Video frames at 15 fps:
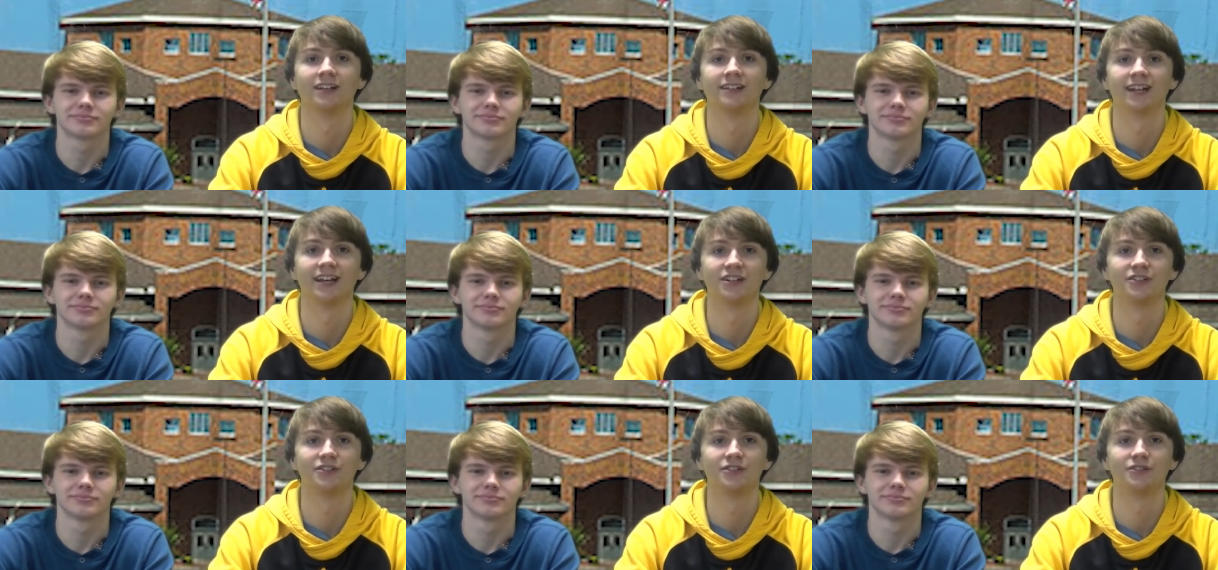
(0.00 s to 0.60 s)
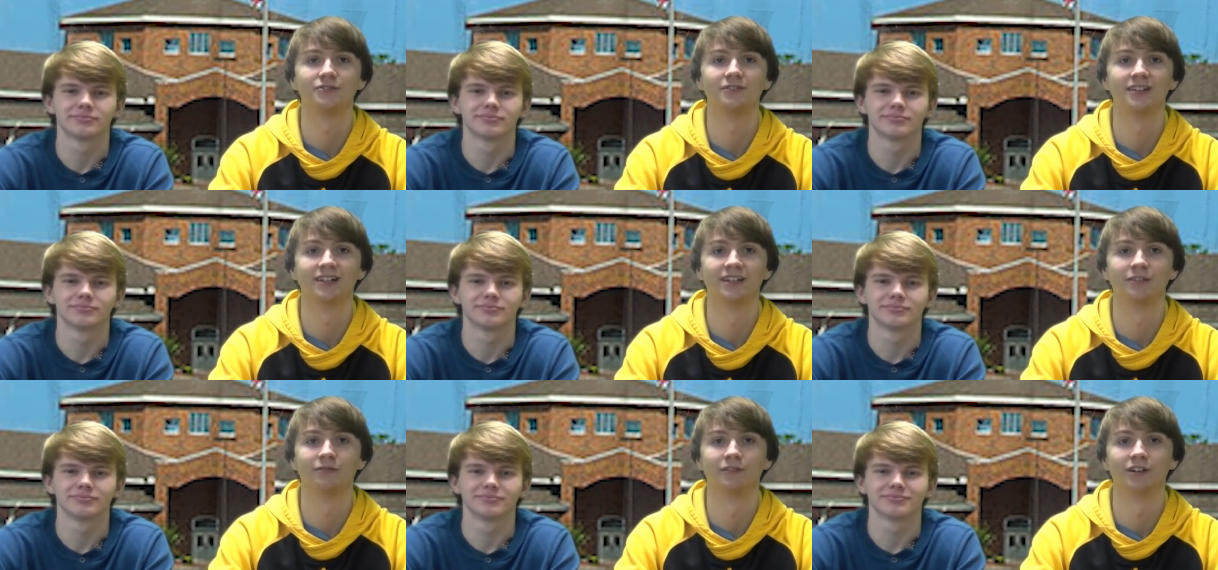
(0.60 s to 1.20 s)
Speaker 1: takes you
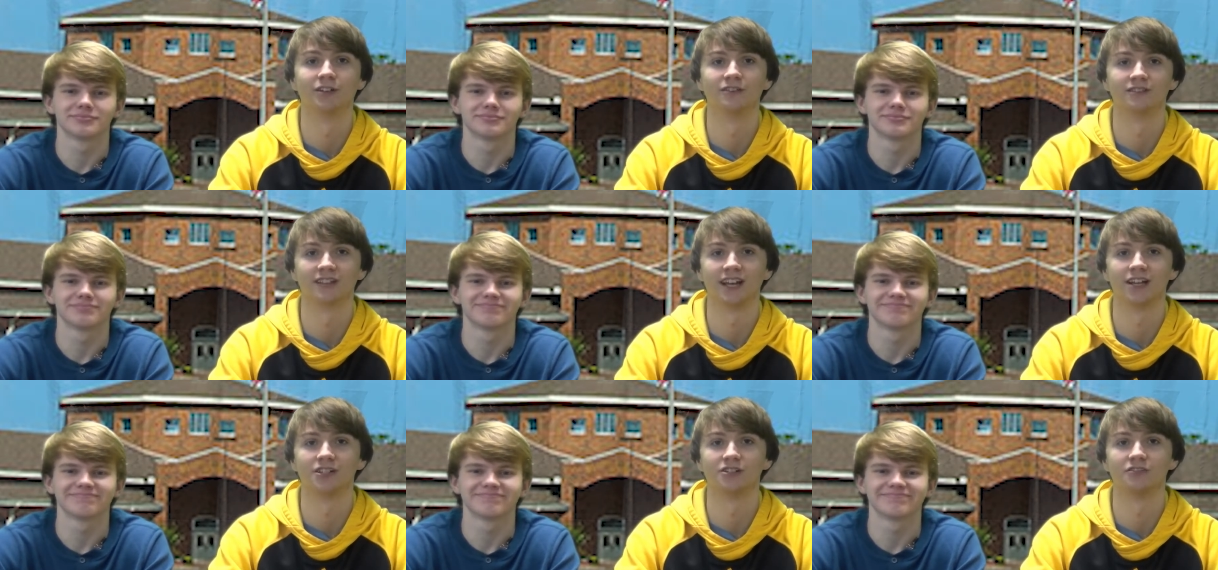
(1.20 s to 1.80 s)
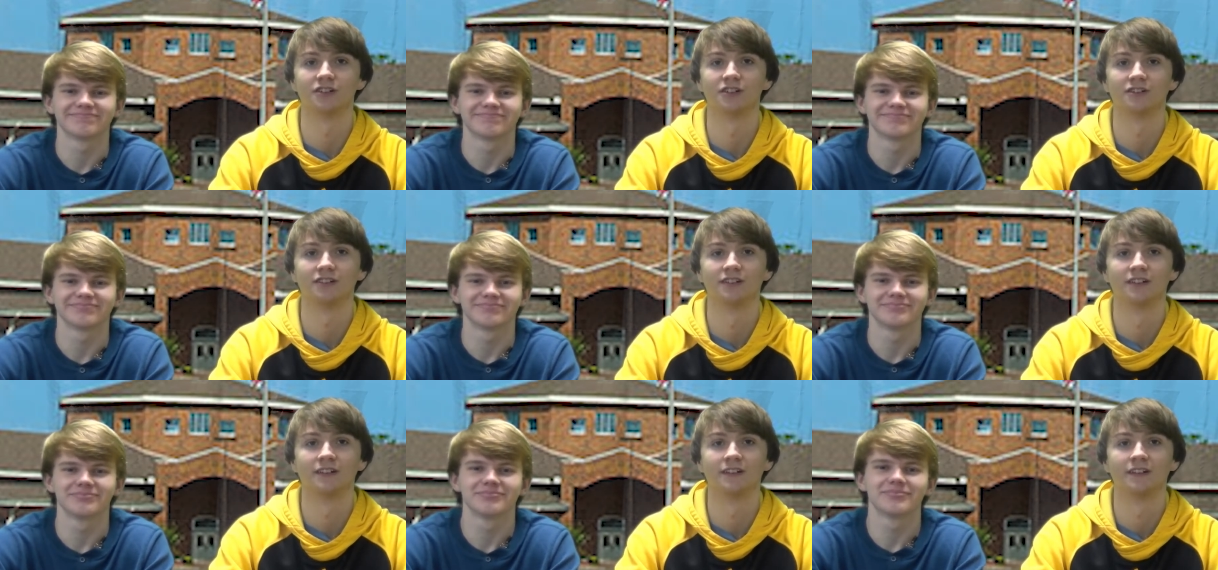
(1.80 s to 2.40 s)
in when others
Speaker 2: cast you out.
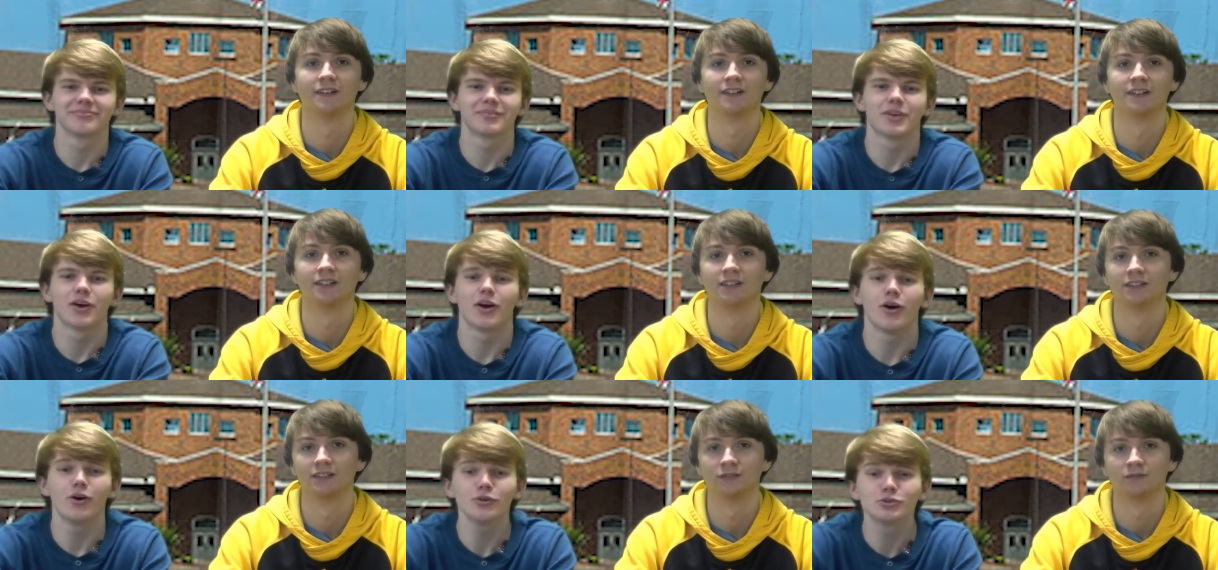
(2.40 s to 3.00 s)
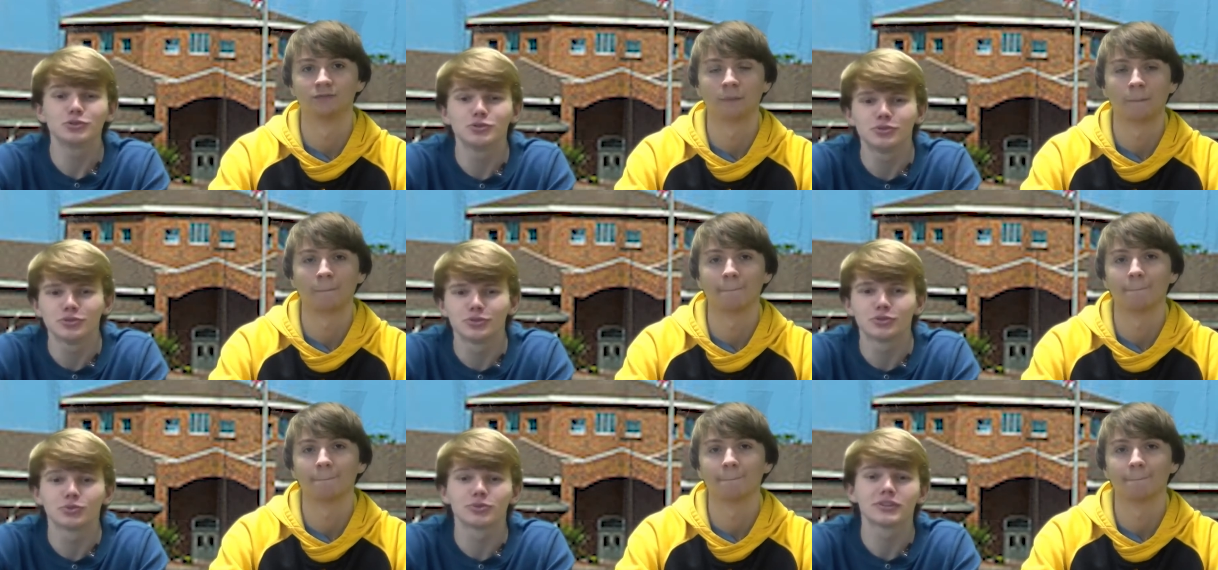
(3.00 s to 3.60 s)
All
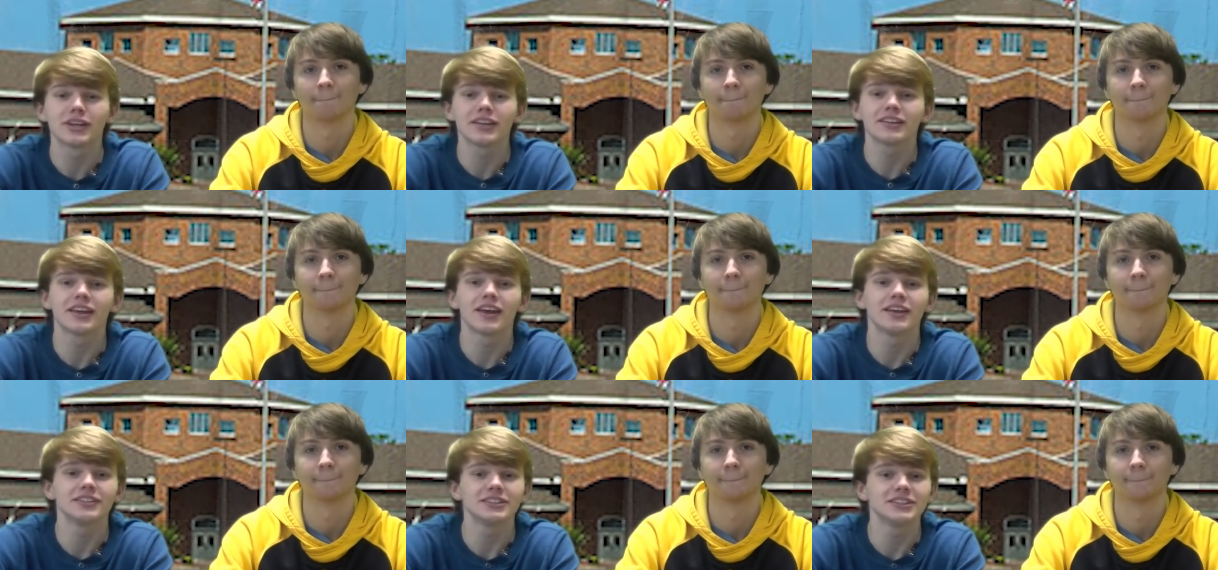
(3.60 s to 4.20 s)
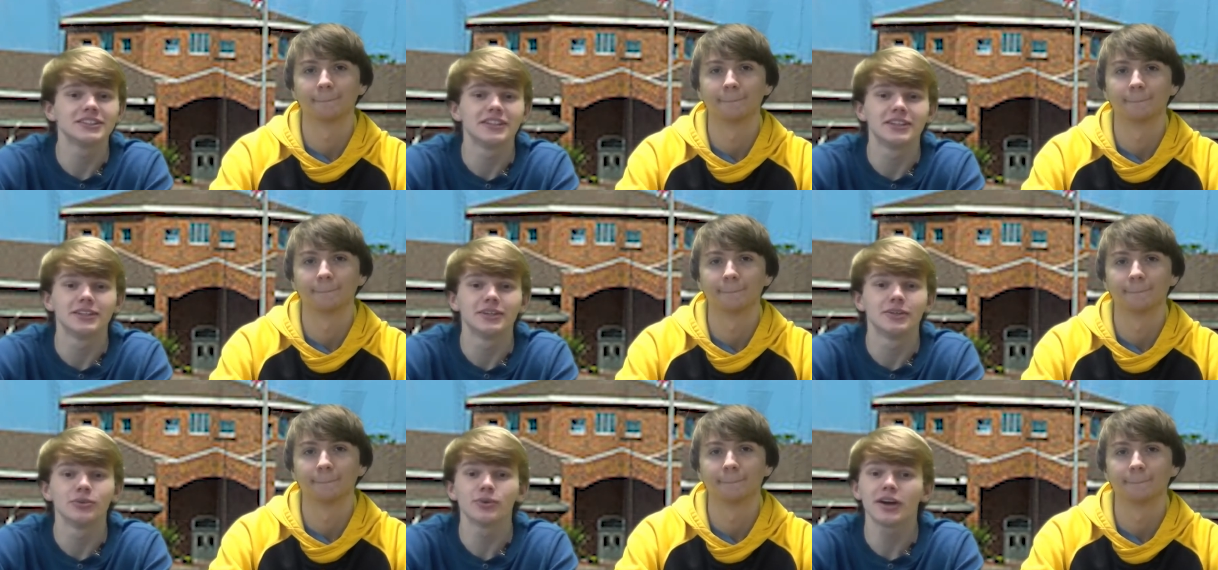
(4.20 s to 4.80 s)
juniors will take the
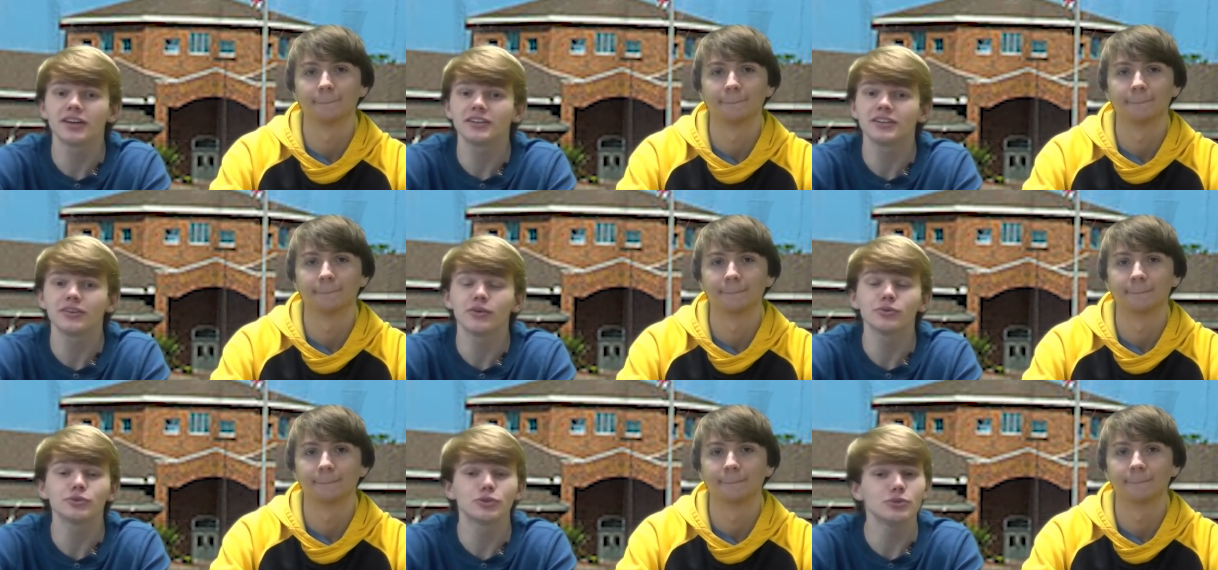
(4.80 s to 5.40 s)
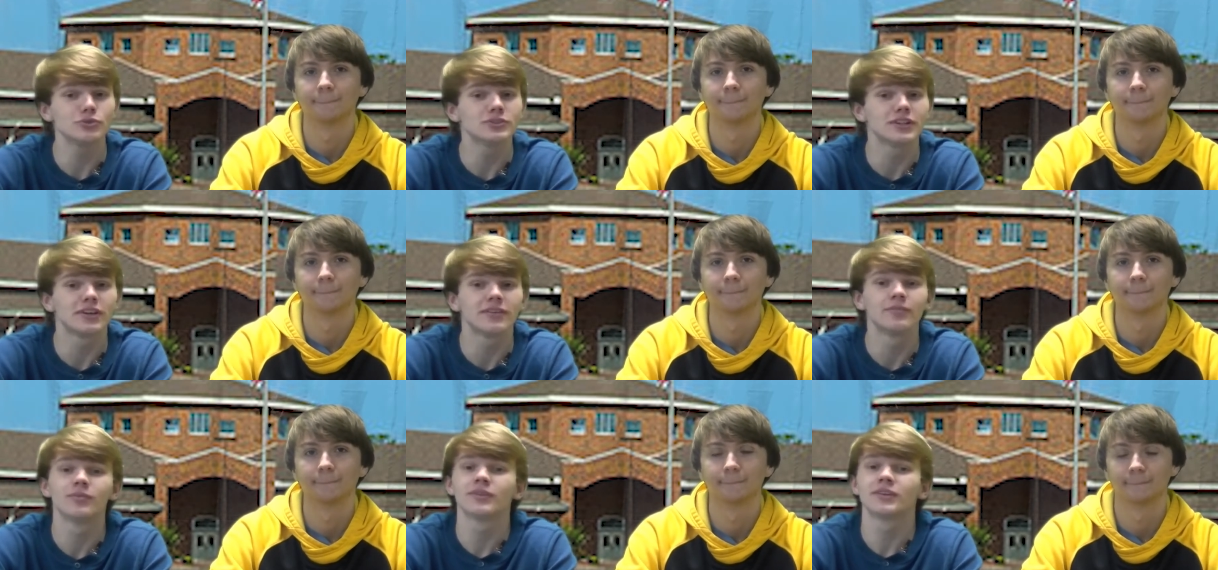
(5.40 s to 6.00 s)
ACT writing on Tuesday,